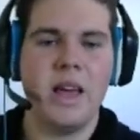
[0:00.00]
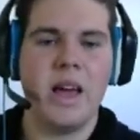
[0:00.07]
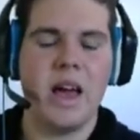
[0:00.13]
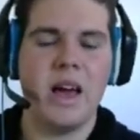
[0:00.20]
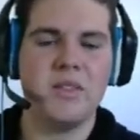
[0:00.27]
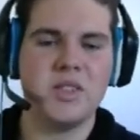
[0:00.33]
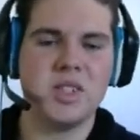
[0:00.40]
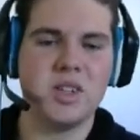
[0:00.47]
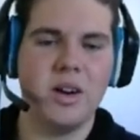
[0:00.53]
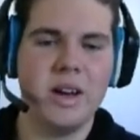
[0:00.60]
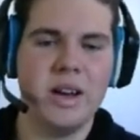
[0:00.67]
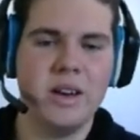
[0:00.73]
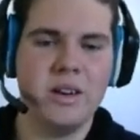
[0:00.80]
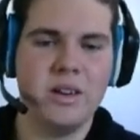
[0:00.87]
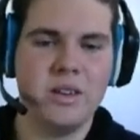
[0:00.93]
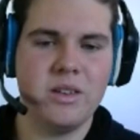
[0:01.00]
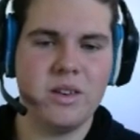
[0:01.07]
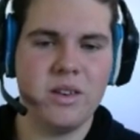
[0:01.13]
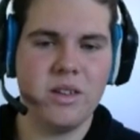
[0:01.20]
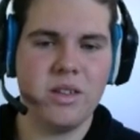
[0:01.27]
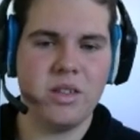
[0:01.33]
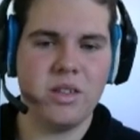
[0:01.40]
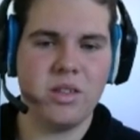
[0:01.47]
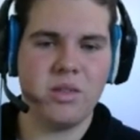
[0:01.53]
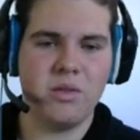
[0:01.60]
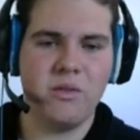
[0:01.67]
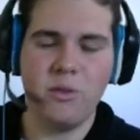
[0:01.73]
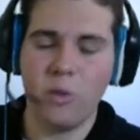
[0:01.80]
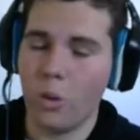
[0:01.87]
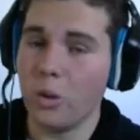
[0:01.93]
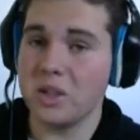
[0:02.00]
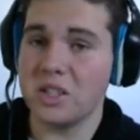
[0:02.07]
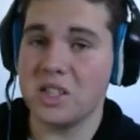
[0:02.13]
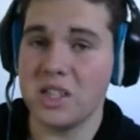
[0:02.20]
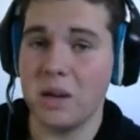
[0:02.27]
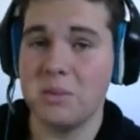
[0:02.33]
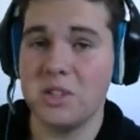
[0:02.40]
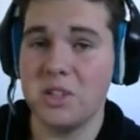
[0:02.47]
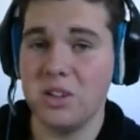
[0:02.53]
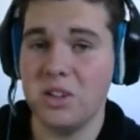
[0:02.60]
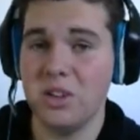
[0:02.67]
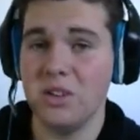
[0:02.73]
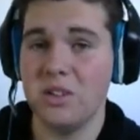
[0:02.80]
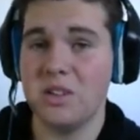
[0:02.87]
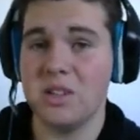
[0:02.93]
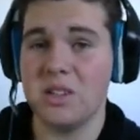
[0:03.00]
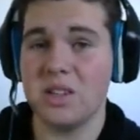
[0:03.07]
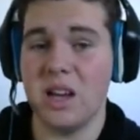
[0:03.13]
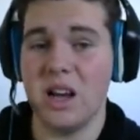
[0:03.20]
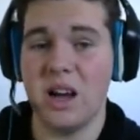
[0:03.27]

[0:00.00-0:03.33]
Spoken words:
have signed 4 substitutes